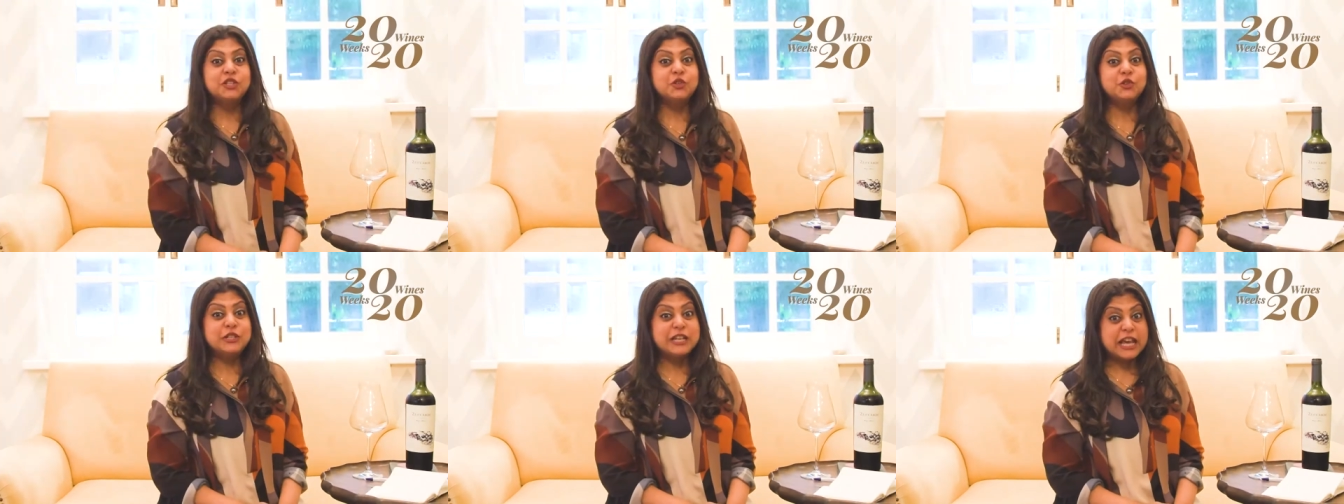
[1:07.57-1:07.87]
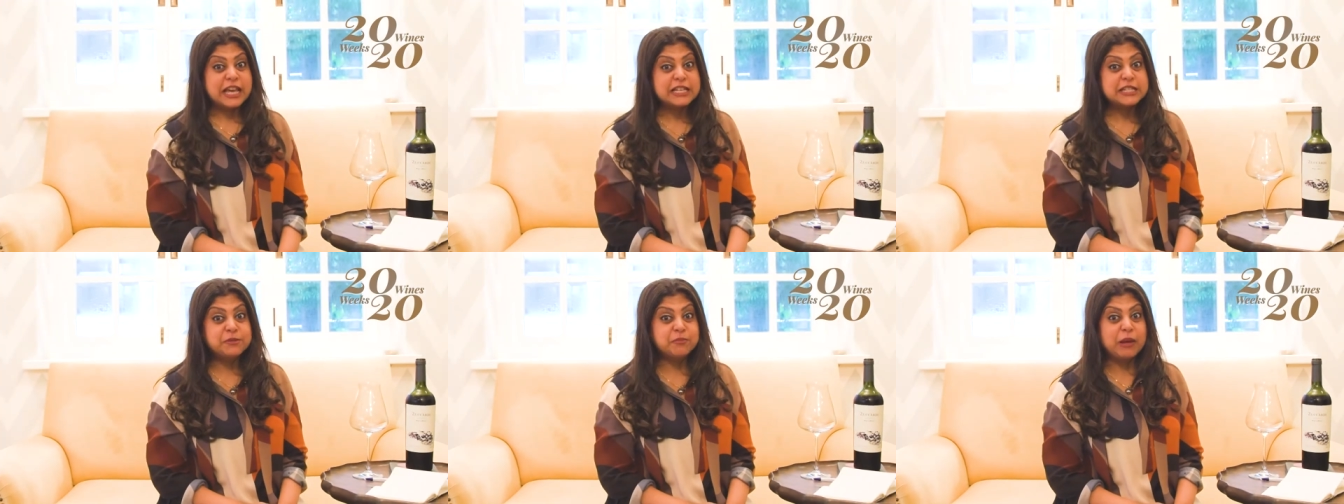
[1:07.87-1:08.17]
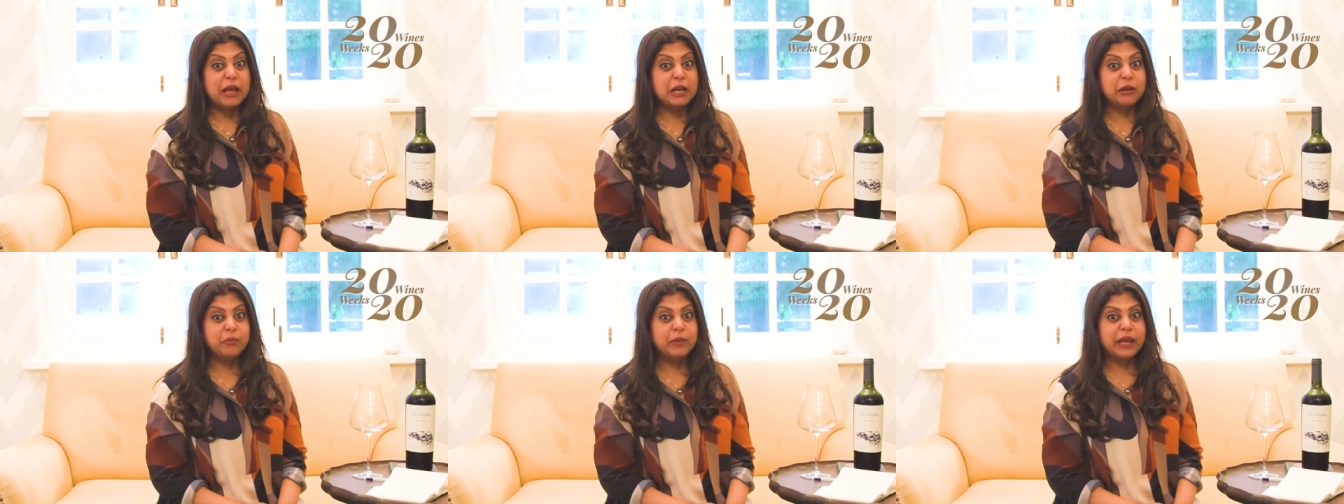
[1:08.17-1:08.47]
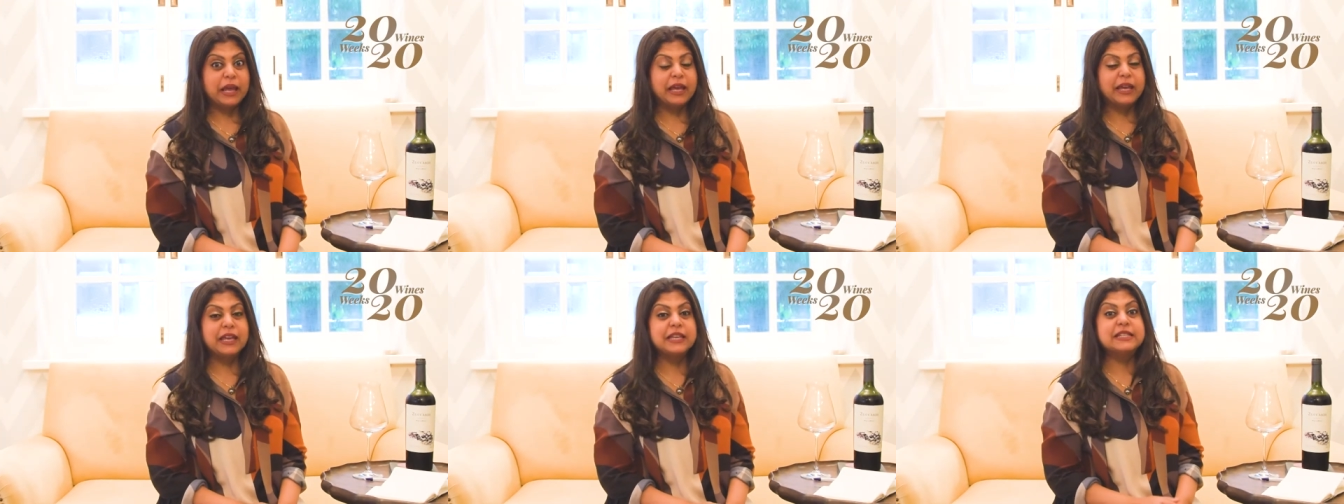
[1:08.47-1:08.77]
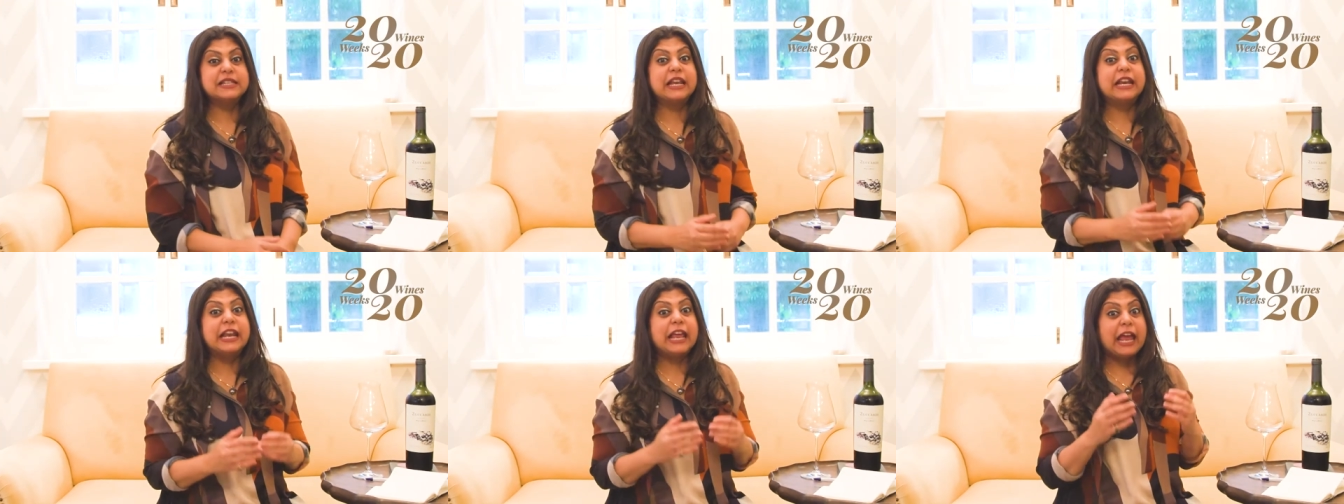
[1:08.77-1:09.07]
Today's Malbec
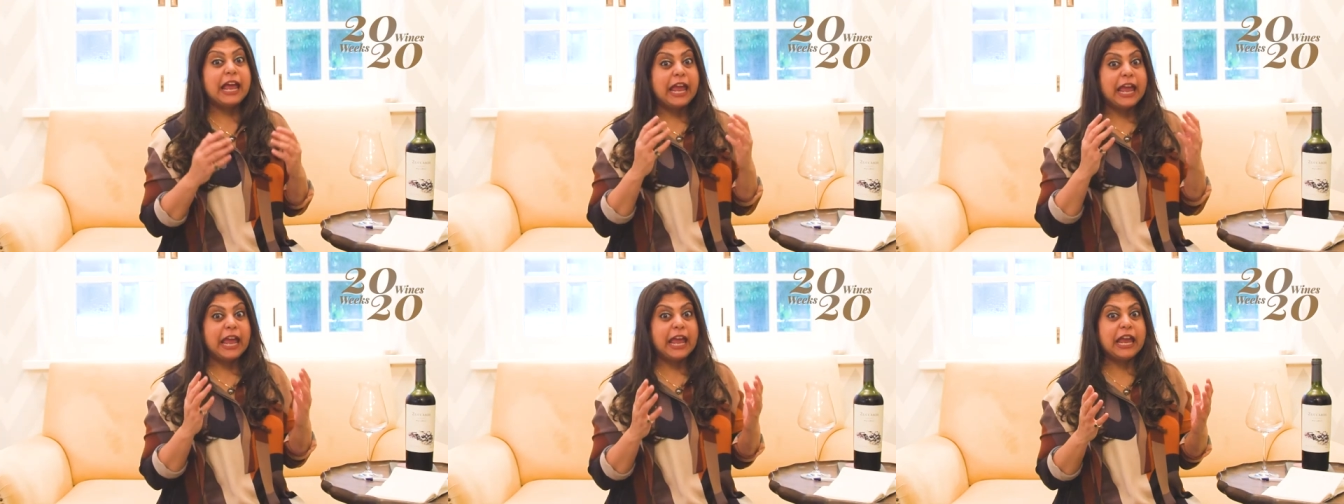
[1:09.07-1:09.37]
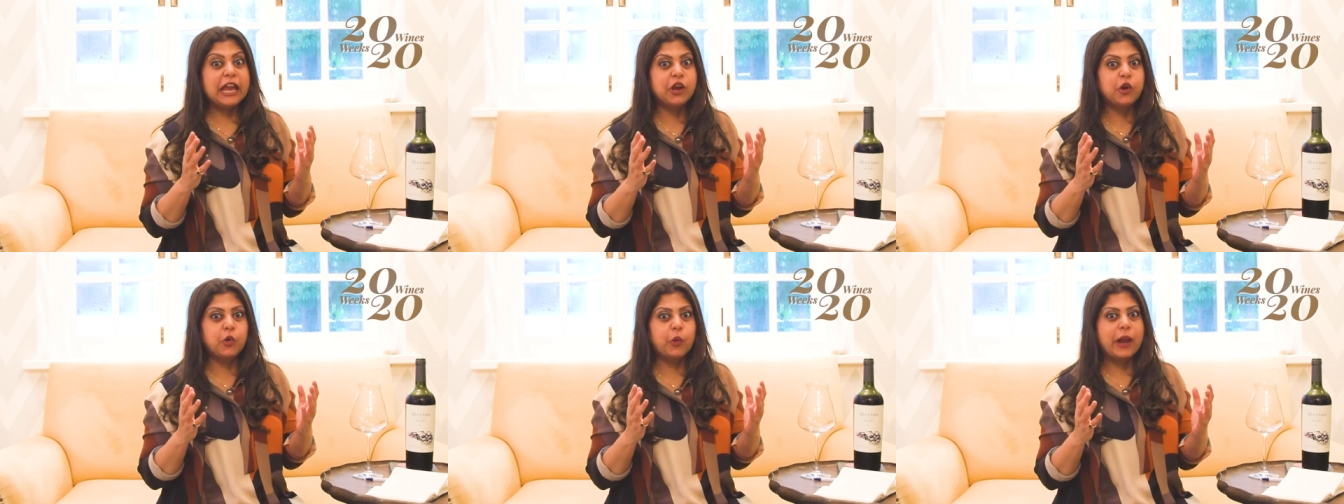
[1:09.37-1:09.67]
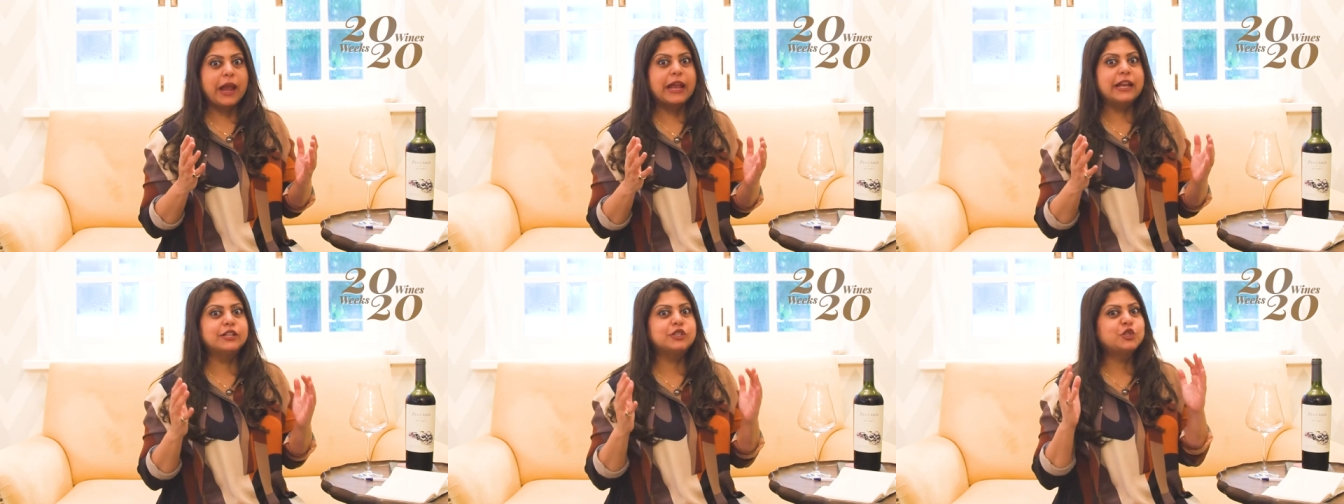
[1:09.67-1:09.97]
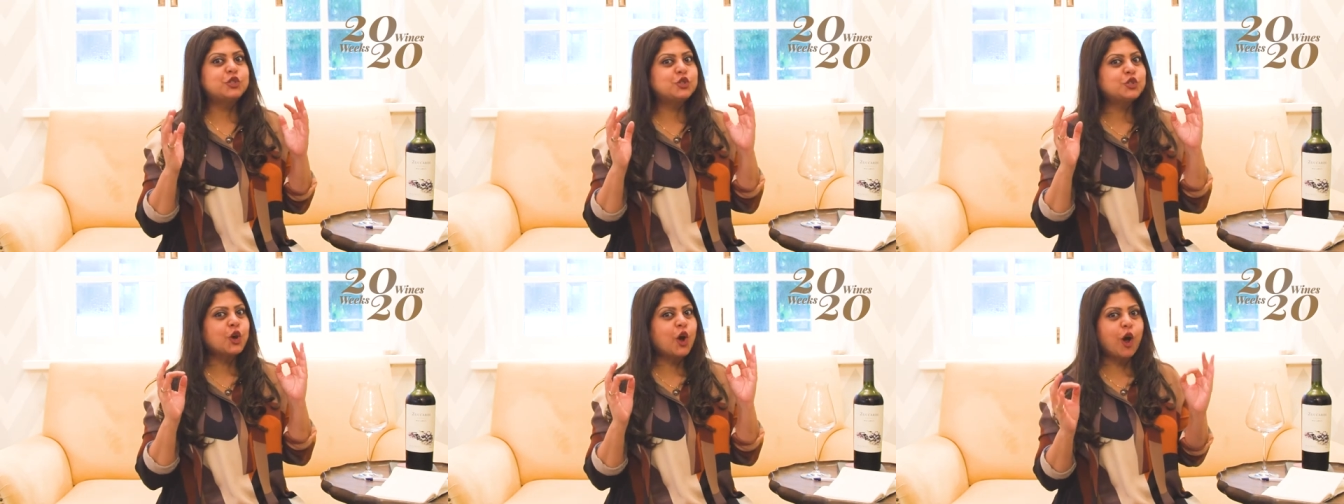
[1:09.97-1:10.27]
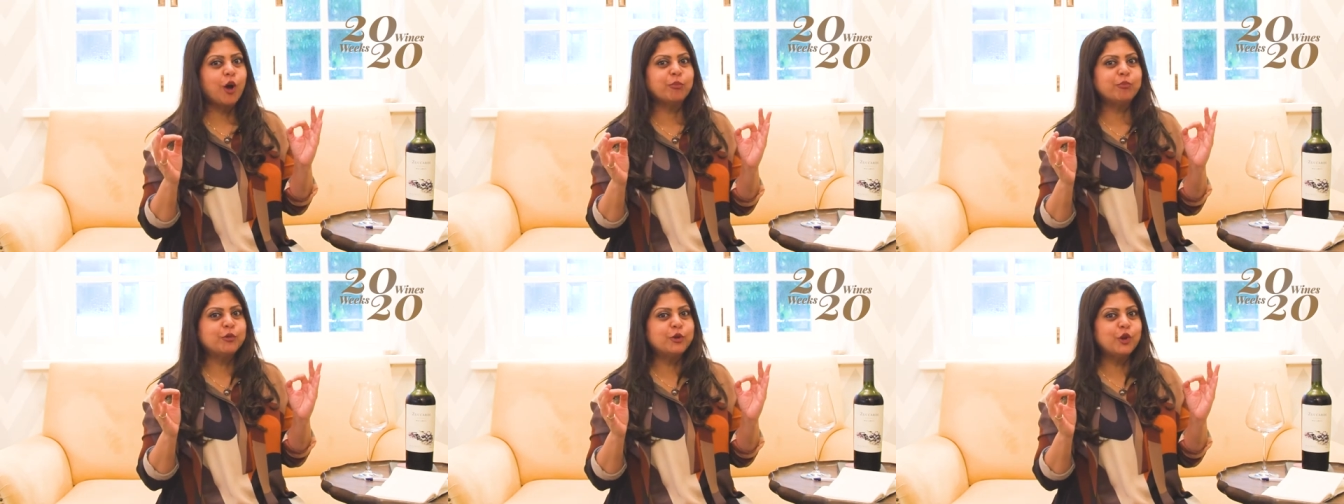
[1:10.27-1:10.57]
is an A-grade,
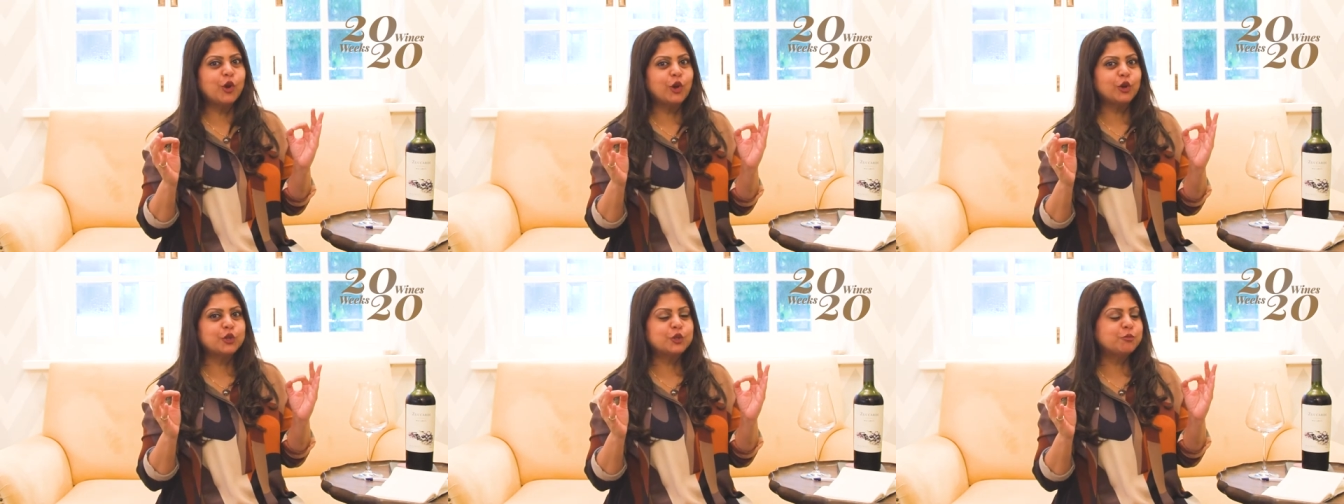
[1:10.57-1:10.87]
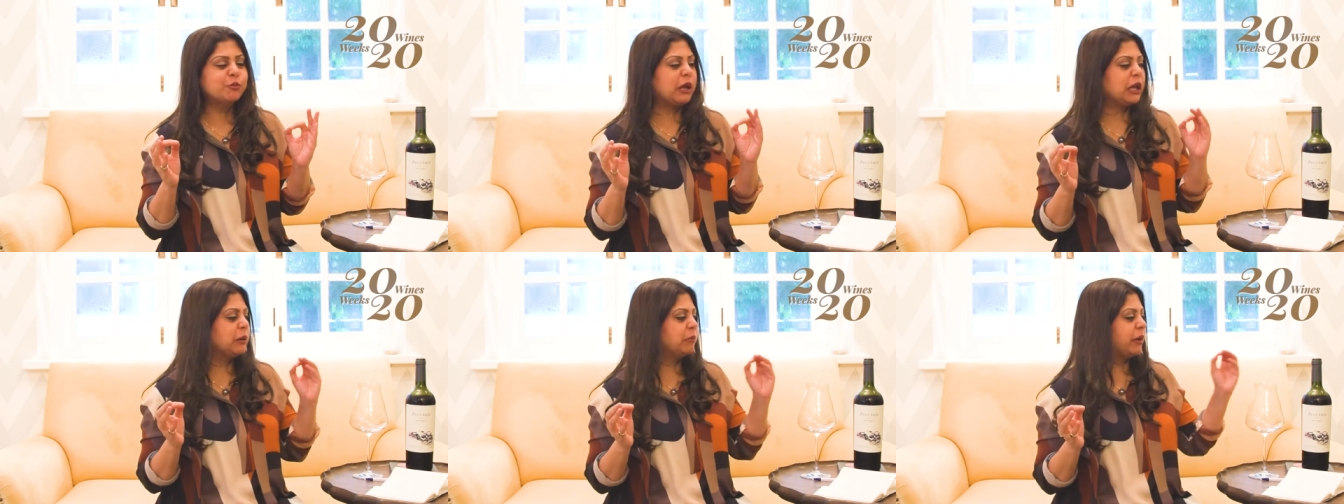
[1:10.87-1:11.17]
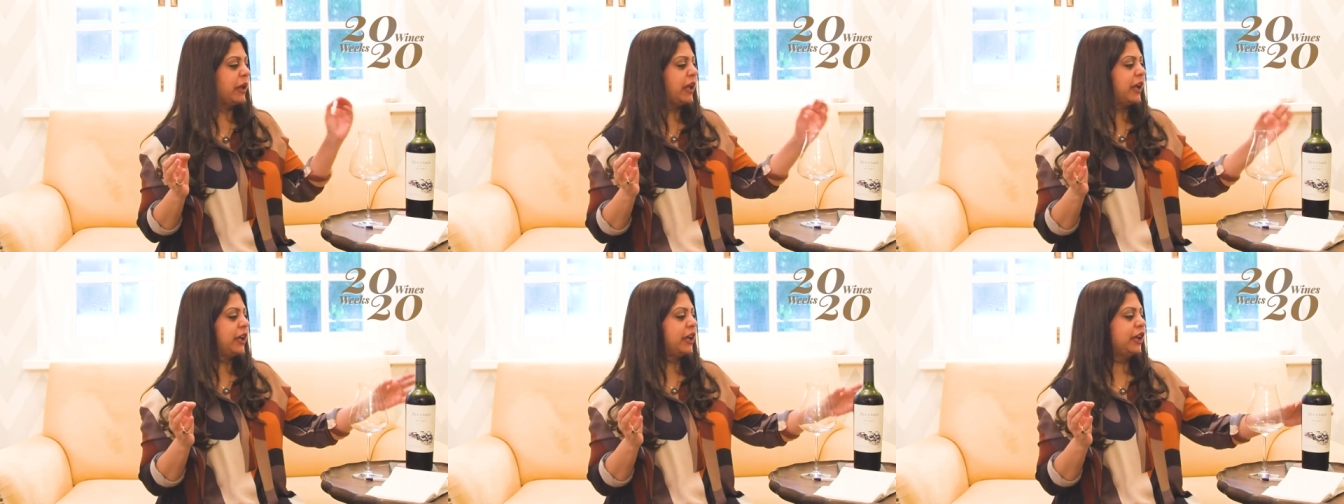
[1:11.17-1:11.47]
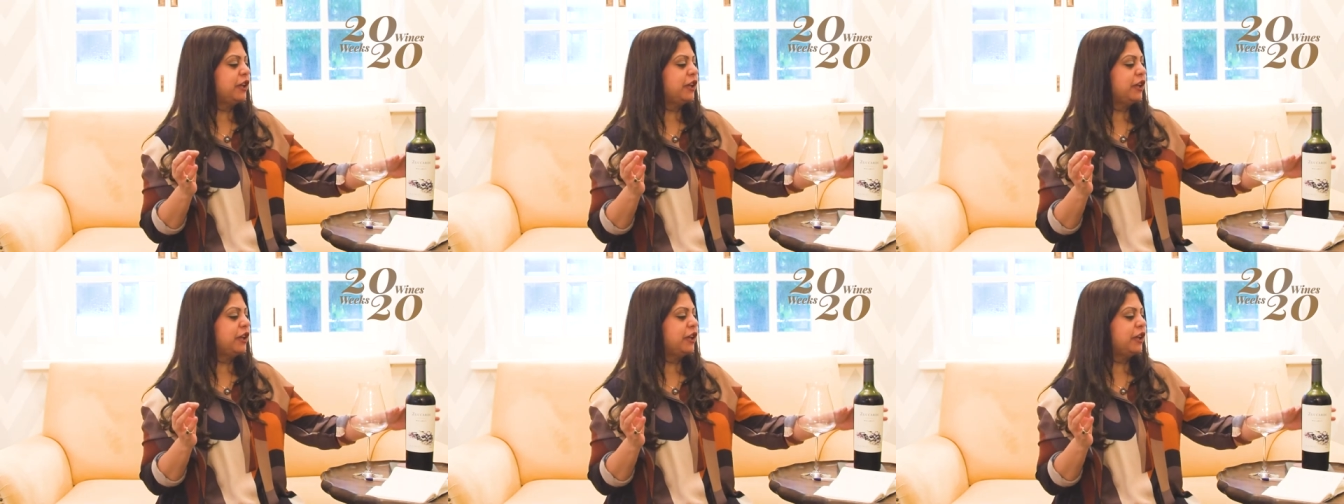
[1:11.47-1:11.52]
top-notch Malbec.